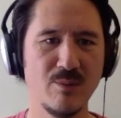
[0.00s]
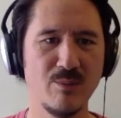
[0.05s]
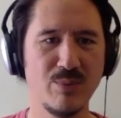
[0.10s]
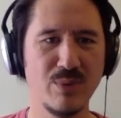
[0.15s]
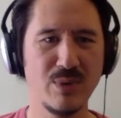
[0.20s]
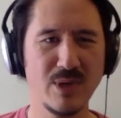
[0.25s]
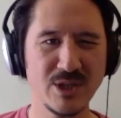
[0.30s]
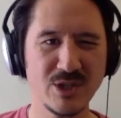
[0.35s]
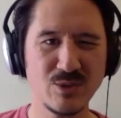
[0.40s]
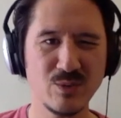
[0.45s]

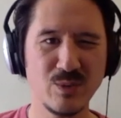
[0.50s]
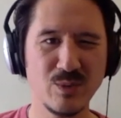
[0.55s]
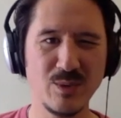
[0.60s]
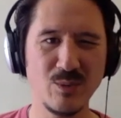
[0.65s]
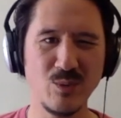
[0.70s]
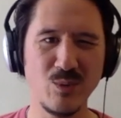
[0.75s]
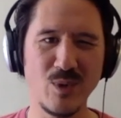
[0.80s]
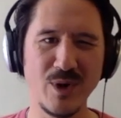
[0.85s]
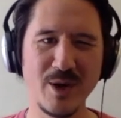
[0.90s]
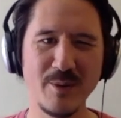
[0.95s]
Plus, we
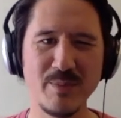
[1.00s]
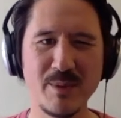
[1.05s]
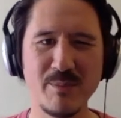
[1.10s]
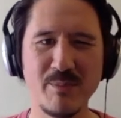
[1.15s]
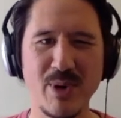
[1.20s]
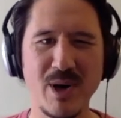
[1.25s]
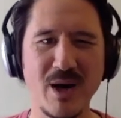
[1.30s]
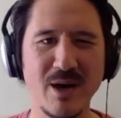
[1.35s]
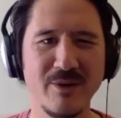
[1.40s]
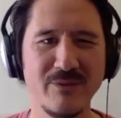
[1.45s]
want to be
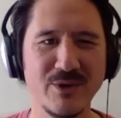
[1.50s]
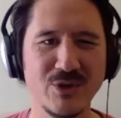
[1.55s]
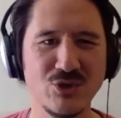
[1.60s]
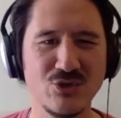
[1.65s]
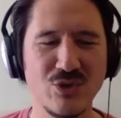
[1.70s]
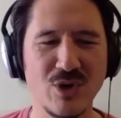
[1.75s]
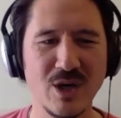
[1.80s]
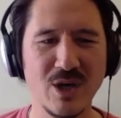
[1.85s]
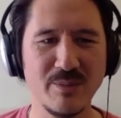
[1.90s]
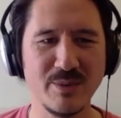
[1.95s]
part of the
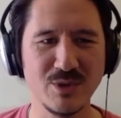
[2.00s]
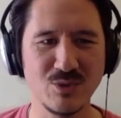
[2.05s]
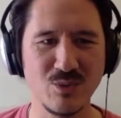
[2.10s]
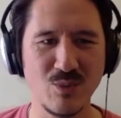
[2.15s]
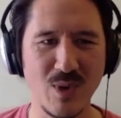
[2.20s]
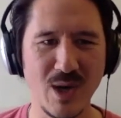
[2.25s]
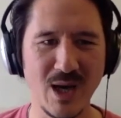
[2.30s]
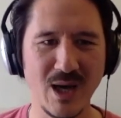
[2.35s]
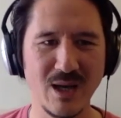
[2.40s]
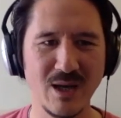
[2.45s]
tribe as
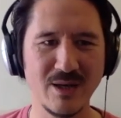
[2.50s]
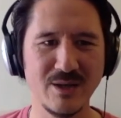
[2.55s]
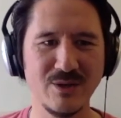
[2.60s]
well.